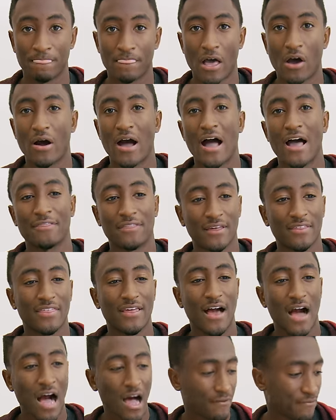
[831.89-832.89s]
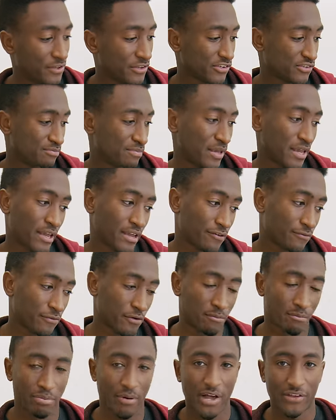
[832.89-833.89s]
Now, I think the obvious pick
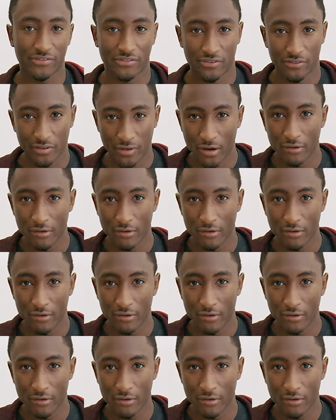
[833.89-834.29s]
for bust